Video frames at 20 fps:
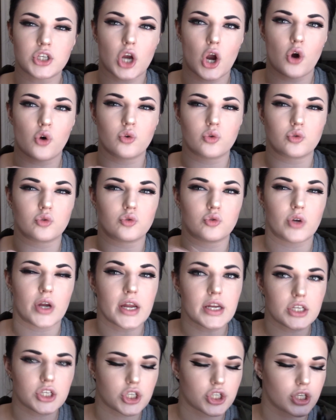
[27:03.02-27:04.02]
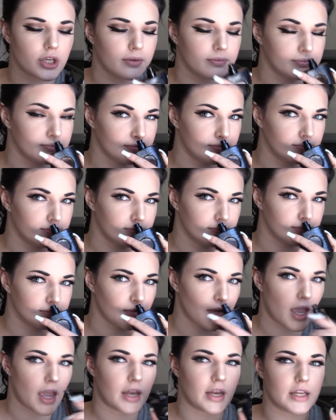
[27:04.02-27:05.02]
a rich
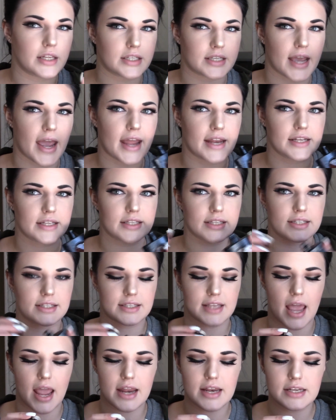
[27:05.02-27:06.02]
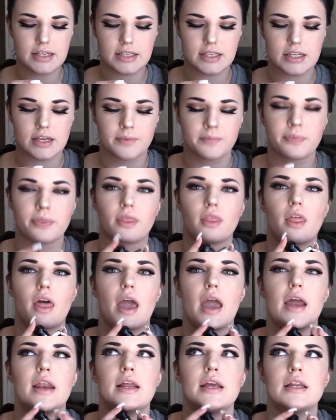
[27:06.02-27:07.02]
and intense scent,
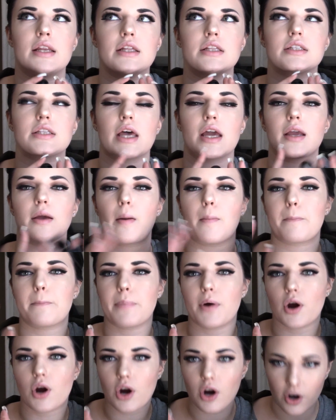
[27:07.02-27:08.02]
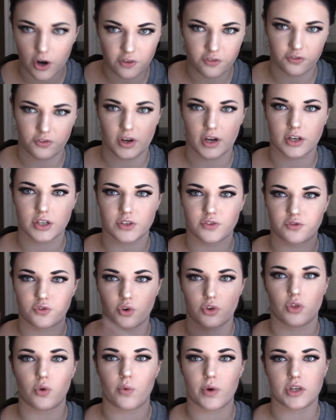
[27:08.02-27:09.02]
and it is like perfect for
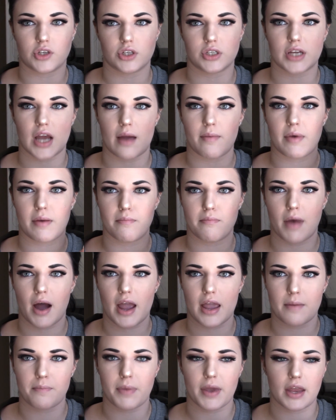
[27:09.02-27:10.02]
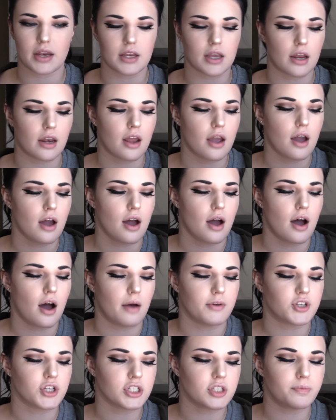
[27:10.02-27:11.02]
the wintertime, in my opinion.
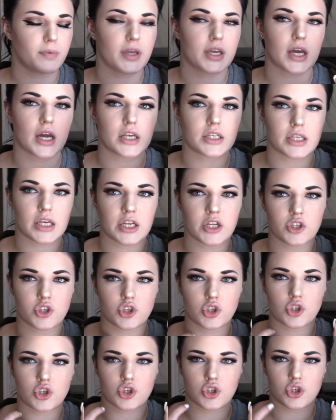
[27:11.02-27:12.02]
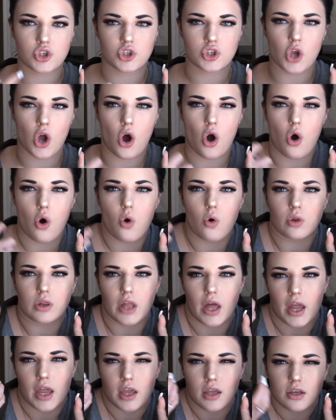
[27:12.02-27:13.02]
Just because it is so
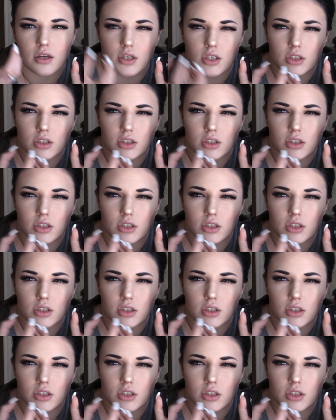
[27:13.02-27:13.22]
like